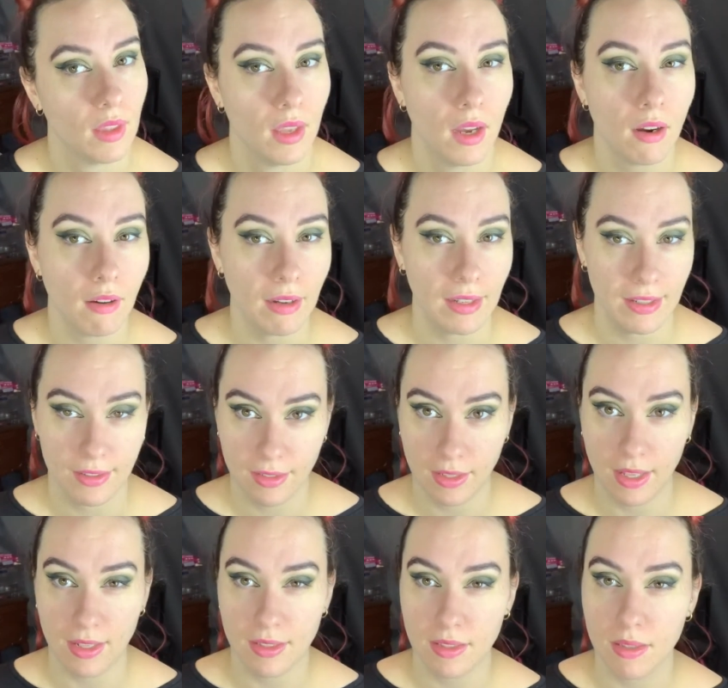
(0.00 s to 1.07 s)
Alrighty, so
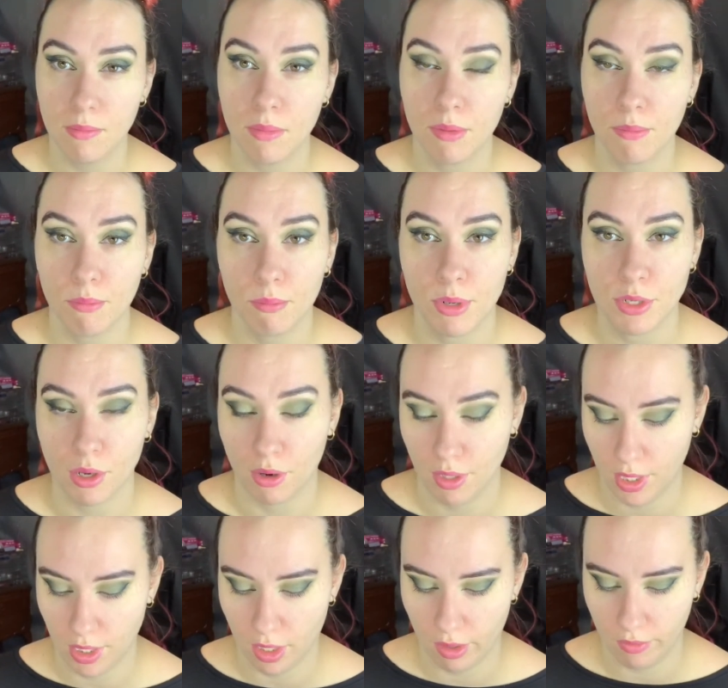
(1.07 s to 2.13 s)
that's the
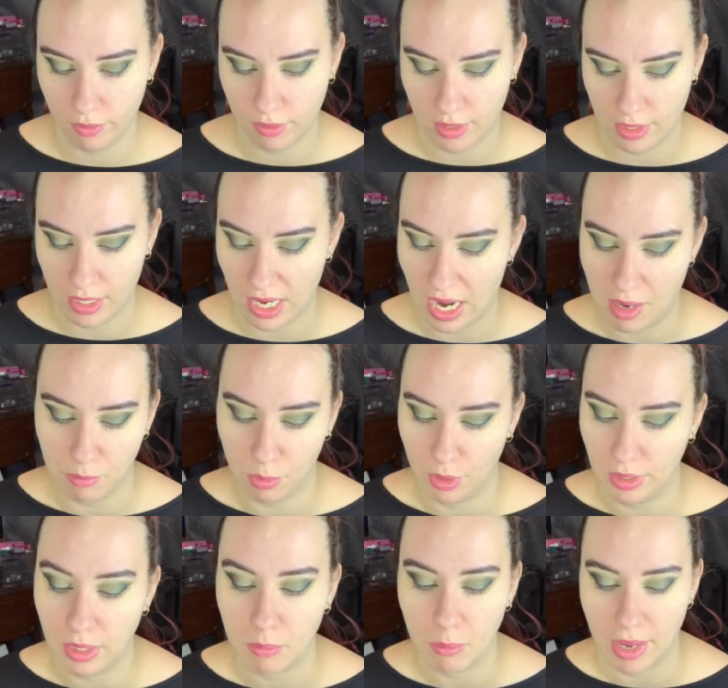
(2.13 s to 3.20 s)
majority of the Anne
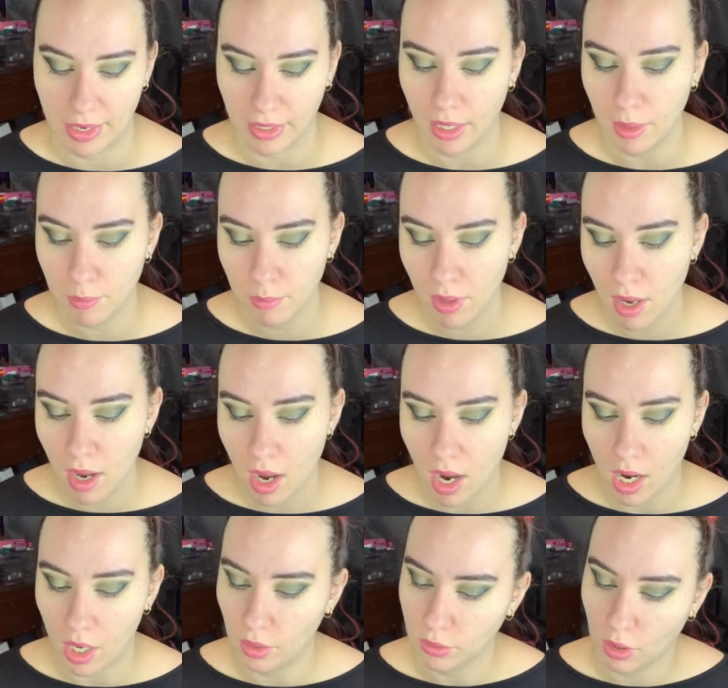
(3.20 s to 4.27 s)
Boleyn makeup.
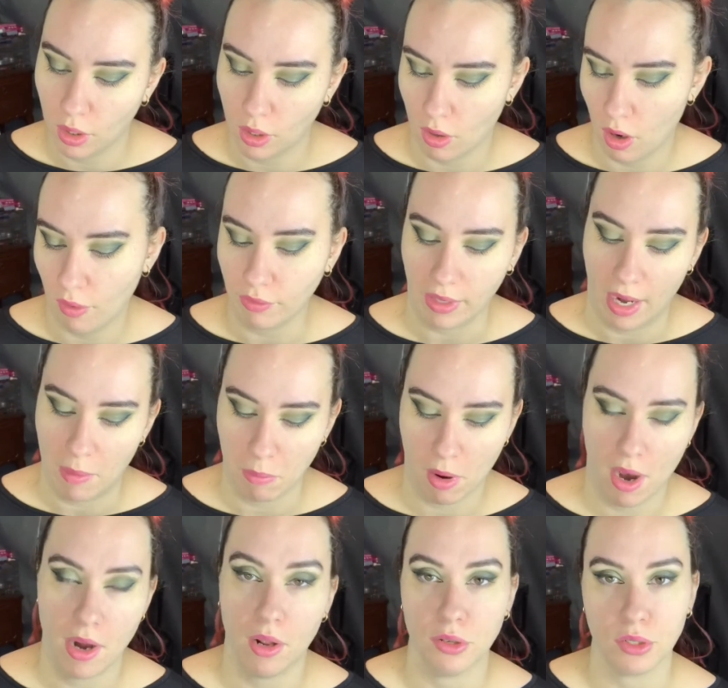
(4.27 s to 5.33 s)
I'll go off camera
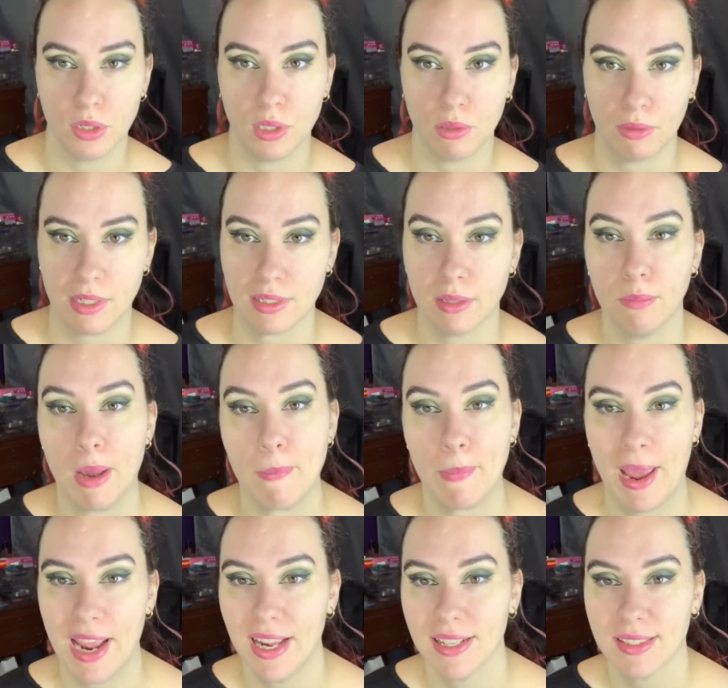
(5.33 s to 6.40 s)
and I'll do the rest of my
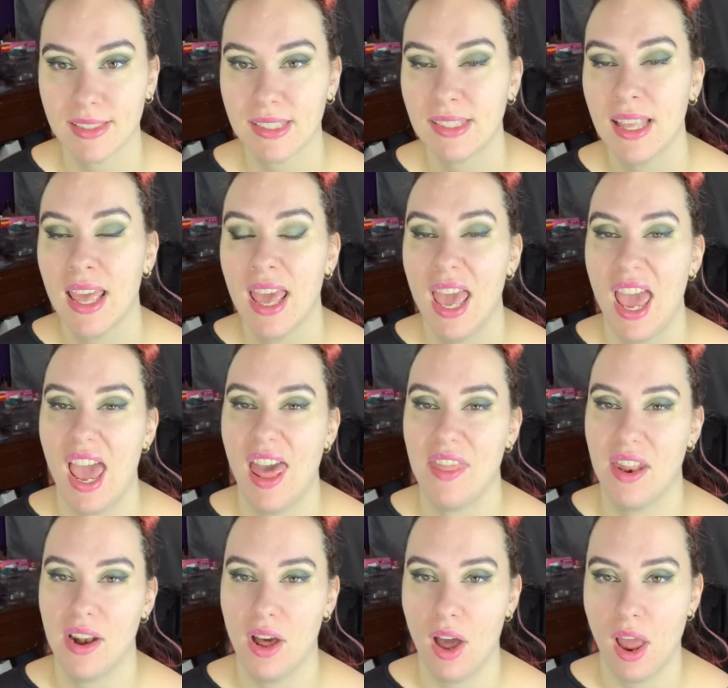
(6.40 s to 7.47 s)
base, and
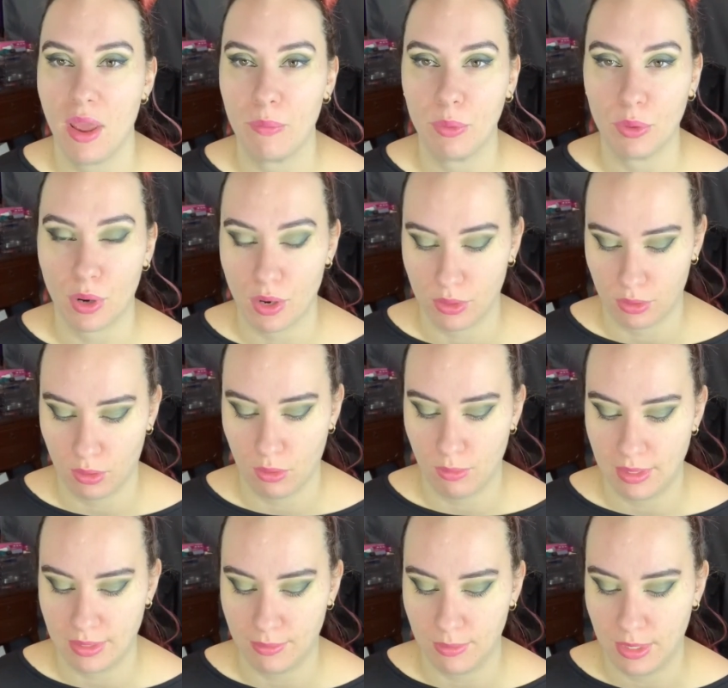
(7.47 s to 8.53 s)
then I will go through
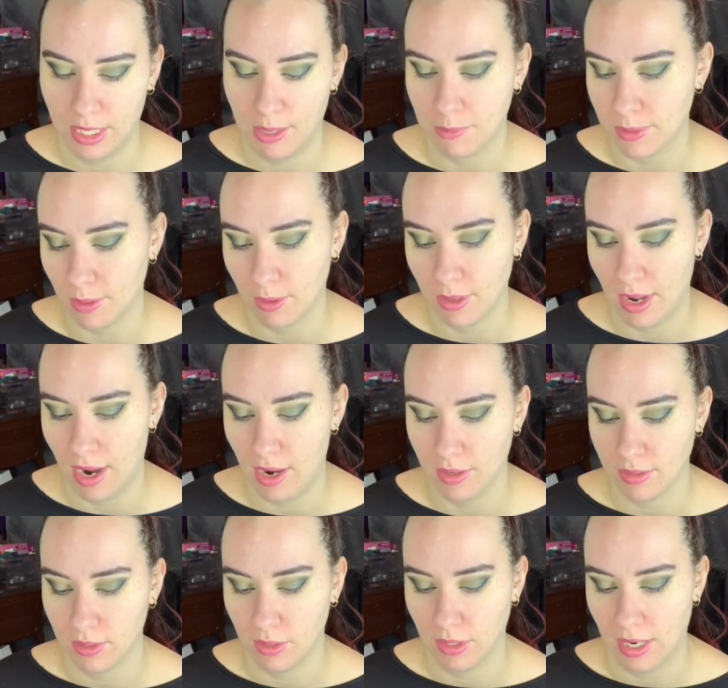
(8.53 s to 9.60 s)
with some tips on how
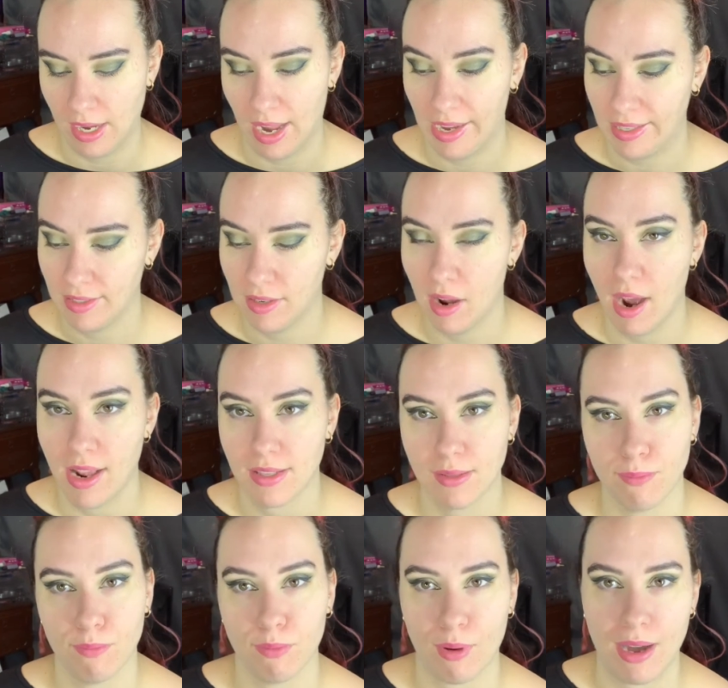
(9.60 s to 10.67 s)
to get a nice
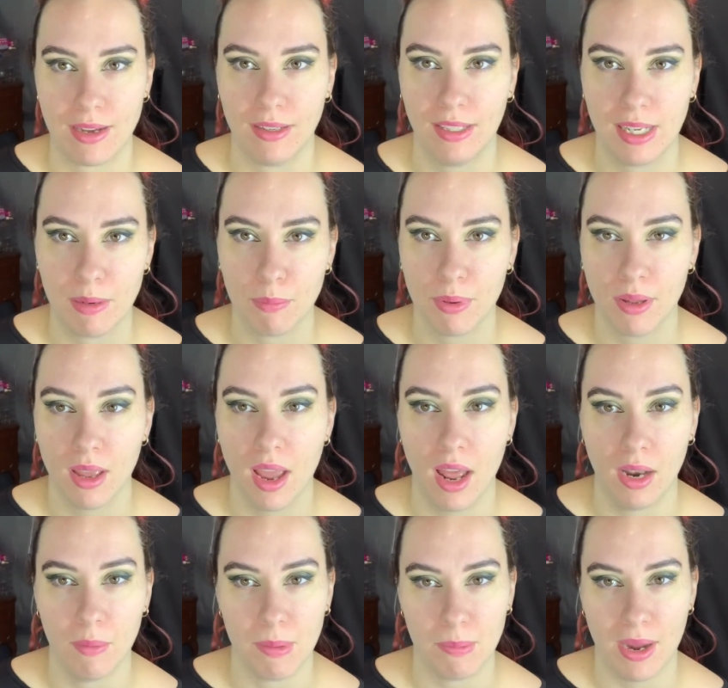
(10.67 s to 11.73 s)
red lip, and
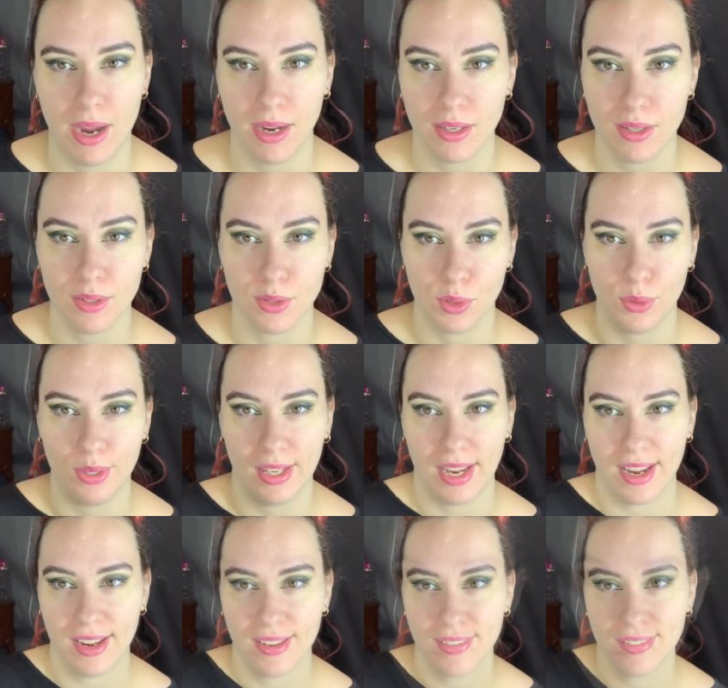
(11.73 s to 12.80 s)
I'll be back shortly.